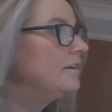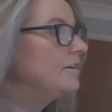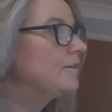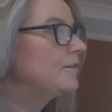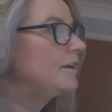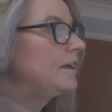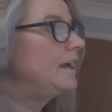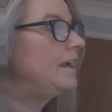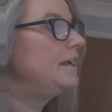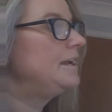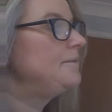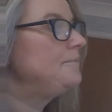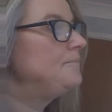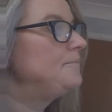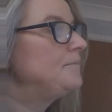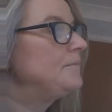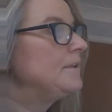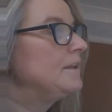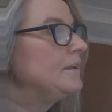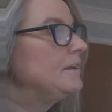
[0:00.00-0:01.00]
Okay.
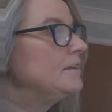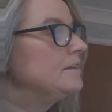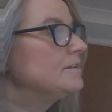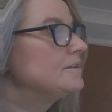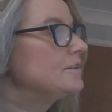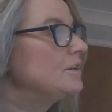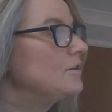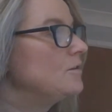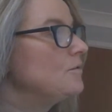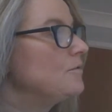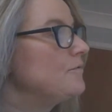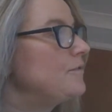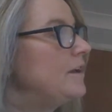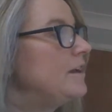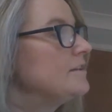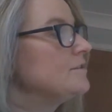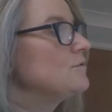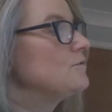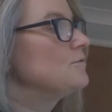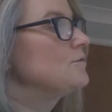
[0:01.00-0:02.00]
So
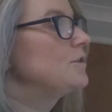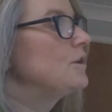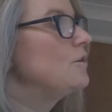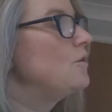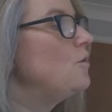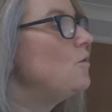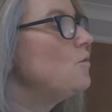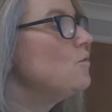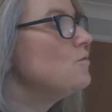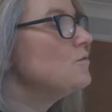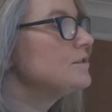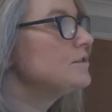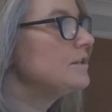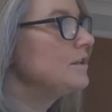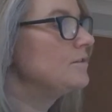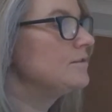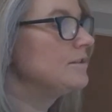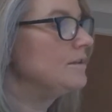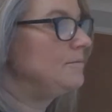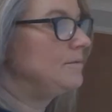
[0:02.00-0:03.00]
that's
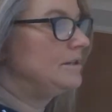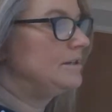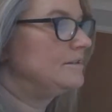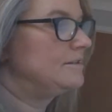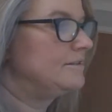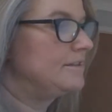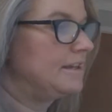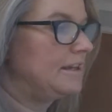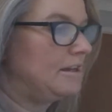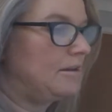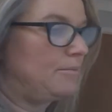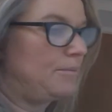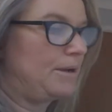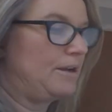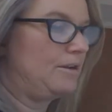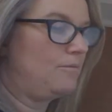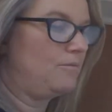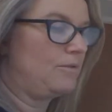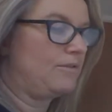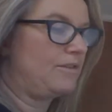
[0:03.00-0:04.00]
also something to think
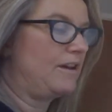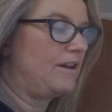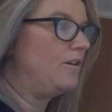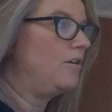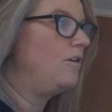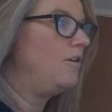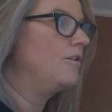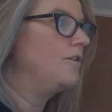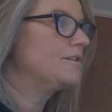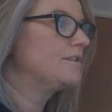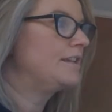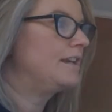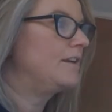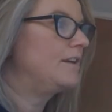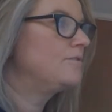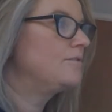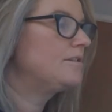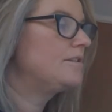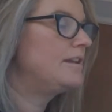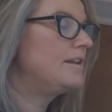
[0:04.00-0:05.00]
about with that R
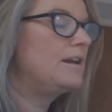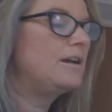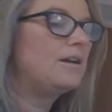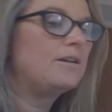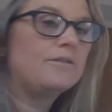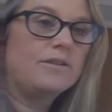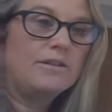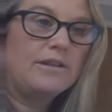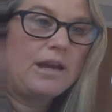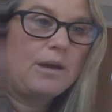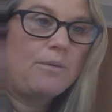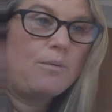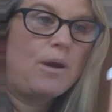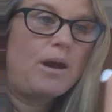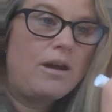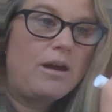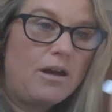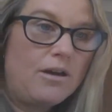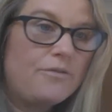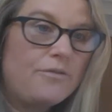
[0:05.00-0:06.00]
sound, that there
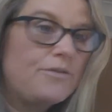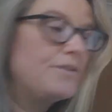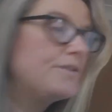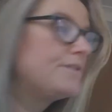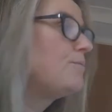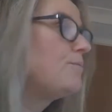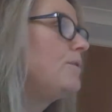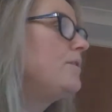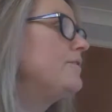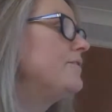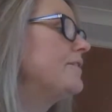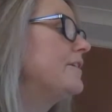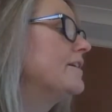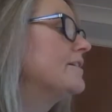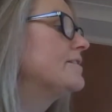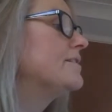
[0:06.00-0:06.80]
were others, weren't there?